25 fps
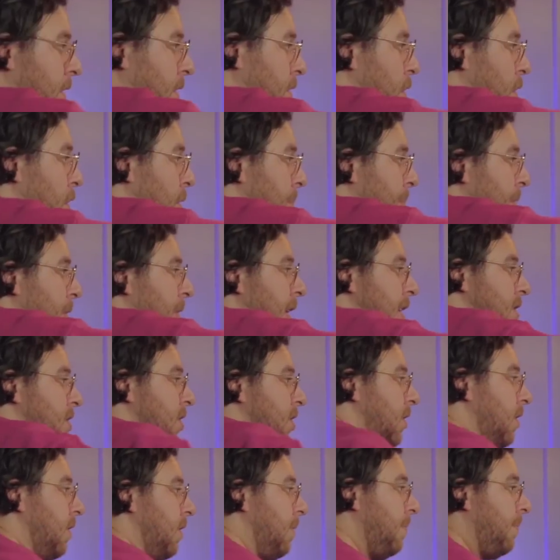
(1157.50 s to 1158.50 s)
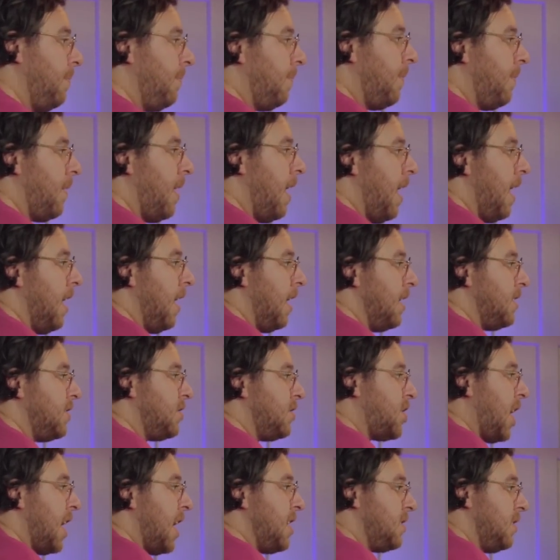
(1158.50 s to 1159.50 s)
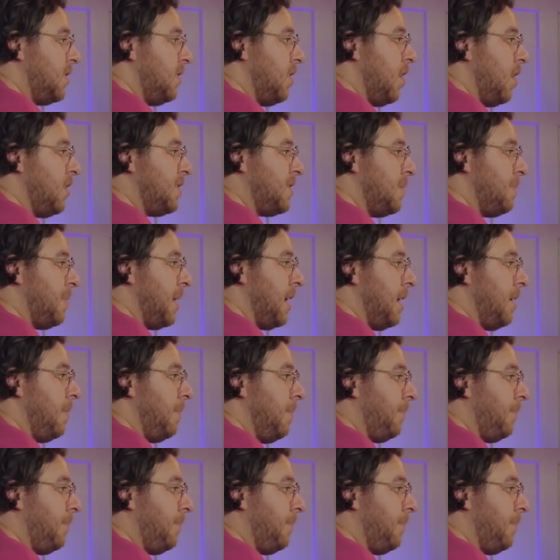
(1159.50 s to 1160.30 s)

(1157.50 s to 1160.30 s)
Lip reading: chord progression and I just changed the notes a bit,